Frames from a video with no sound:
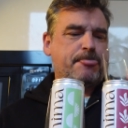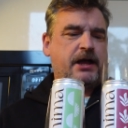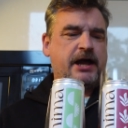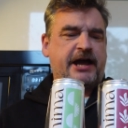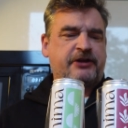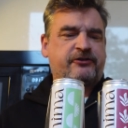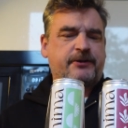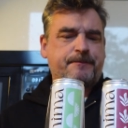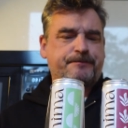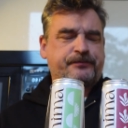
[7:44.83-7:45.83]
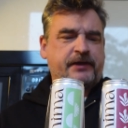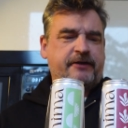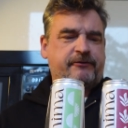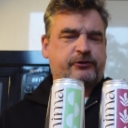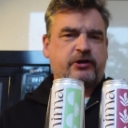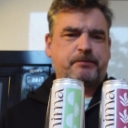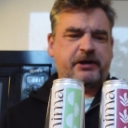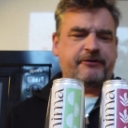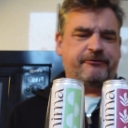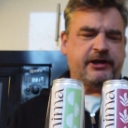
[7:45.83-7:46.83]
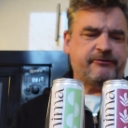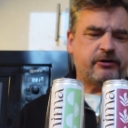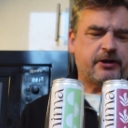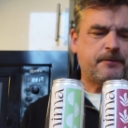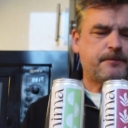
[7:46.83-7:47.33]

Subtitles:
And I was going to pick a favourite.